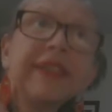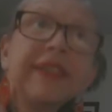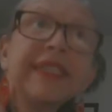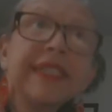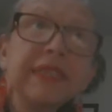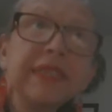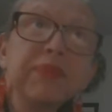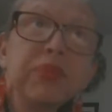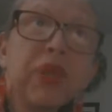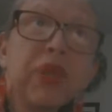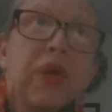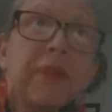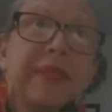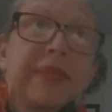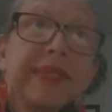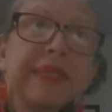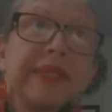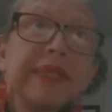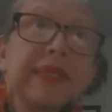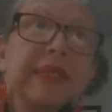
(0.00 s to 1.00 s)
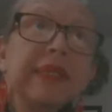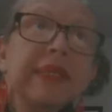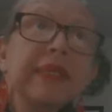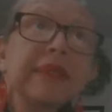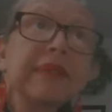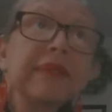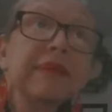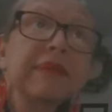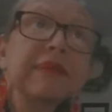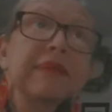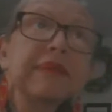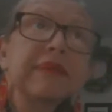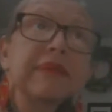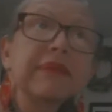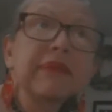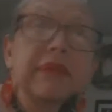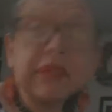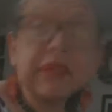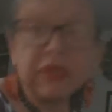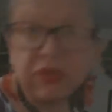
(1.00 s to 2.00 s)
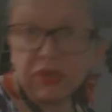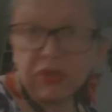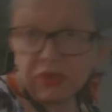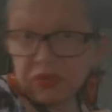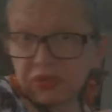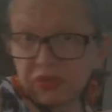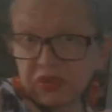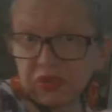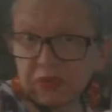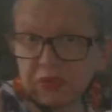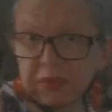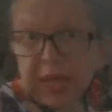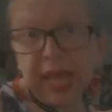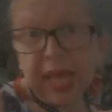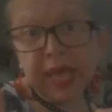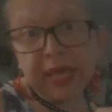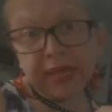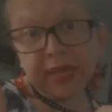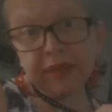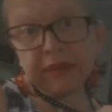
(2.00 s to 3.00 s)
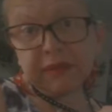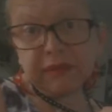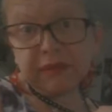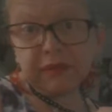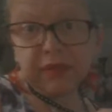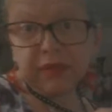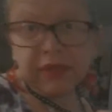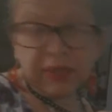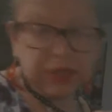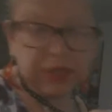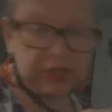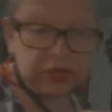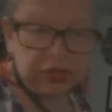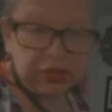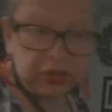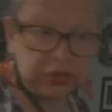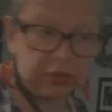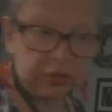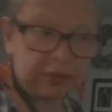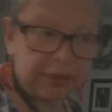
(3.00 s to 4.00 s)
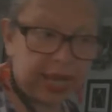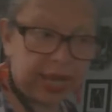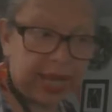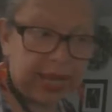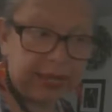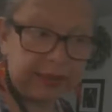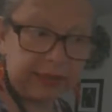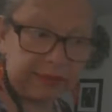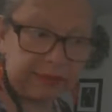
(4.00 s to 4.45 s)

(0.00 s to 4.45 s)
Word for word: diplomacy, into to my, to my